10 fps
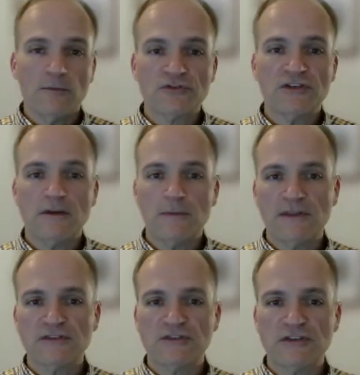we'll see. But
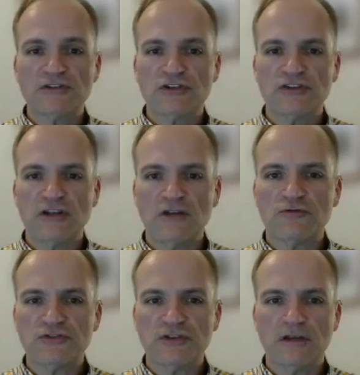this is just an
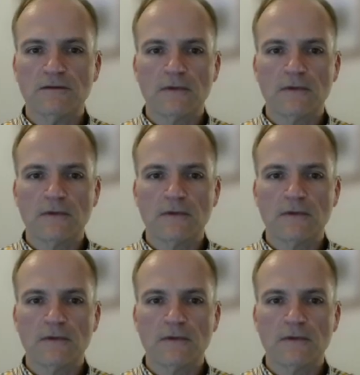interesting